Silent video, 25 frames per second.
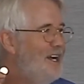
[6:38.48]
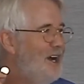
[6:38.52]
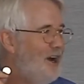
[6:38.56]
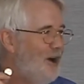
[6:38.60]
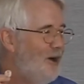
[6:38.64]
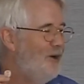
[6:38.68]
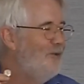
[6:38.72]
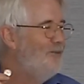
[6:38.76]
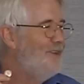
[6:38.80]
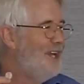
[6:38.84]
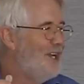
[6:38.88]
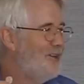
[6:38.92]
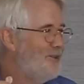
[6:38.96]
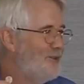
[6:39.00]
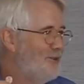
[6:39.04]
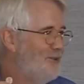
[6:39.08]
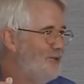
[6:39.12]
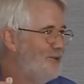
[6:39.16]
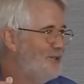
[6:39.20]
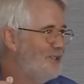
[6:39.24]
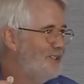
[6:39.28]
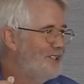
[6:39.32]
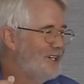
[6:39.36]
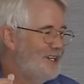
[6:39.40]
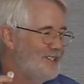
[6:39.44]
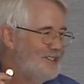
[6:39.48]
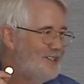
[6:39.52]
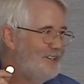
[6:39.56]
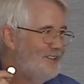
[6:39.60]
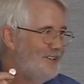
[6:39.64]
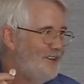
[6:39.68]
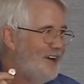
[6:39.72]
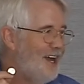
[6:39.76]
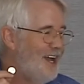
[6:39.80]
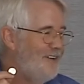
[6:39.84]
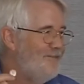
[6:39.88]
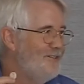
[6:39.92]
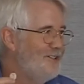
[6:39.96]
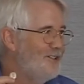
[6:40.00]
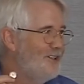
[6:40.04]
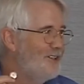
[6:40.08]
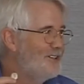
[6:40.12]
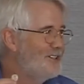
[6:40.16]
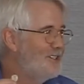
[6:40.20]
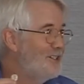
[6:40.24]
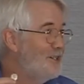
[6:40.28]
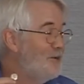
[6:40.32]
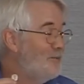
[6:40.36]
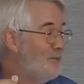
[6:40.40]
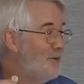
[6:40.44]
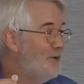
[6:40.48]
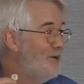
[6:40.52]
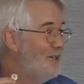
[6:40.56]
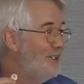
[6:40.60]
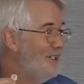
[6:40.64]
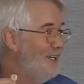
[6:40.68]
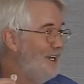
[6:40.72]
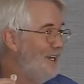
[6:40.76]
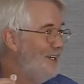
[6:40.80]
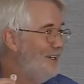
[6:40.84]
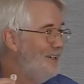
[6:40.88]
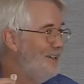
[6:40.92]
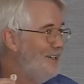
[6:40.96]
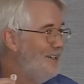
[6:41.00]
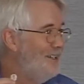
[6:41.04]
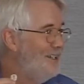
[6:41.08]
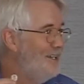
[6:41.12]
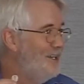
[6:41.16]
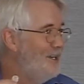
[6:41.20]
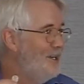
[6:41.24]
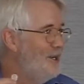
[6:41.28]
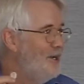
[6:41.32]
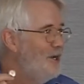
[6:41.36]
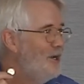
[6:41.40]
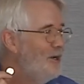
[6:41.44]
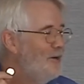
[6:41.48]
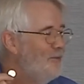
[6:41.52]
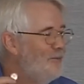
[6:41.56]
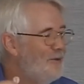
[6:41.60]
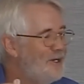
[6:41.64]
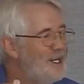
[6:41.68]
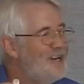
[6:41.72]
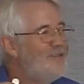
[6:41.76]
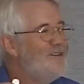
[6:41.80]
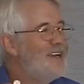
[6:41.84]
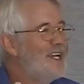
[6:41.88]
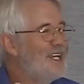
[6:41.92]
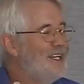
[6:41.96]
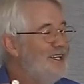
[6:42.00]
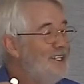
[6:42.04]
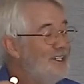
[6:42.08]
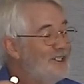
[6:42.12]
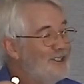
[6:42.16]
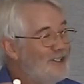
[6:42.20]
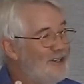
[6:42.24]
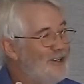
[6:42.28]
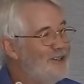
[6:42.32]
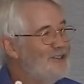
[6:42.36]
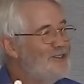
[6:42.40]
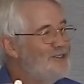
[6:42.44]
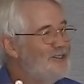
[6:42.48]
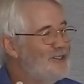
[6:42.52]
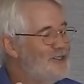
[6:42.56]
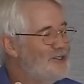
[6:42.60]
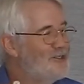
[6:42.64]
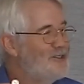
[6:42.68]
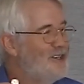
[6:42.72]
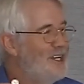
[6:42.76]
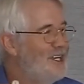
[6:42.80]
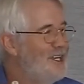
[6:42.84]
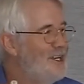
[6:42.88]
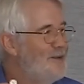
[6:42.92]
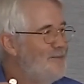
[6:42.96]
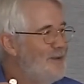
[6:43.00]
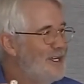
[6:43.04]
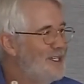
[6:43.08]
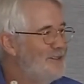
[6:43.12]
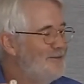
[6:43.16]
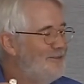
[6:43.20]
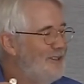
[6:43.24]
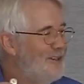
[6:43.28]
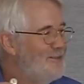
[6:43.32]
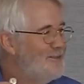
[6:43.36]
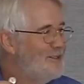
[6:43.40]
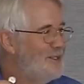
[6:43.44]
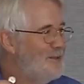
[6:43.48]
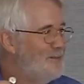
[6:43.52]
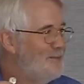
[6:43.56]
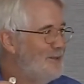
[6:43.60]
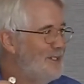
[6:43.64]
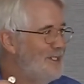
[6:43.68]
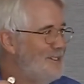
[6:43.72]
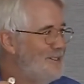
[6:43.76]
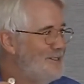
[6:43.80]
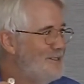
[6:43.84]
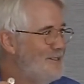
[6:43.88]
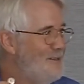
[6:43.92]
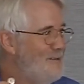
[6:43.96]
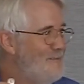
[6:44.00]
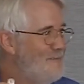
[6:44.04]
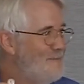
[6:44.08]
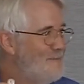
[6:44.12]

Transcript: Hold that thought, because I haven't got to the point yet. What do you reckon it costs Australia to make a 5-cent piece?